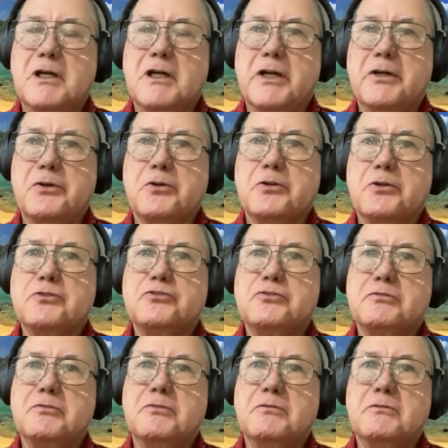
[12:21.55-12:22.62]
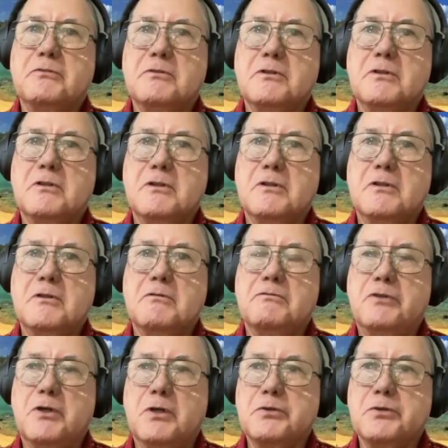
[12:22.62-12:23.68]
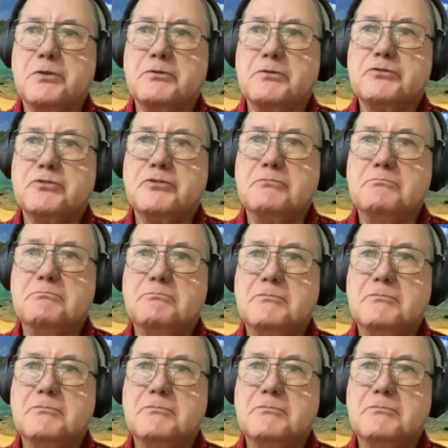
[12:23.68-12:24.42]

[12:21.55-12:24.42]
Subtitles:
urge voters,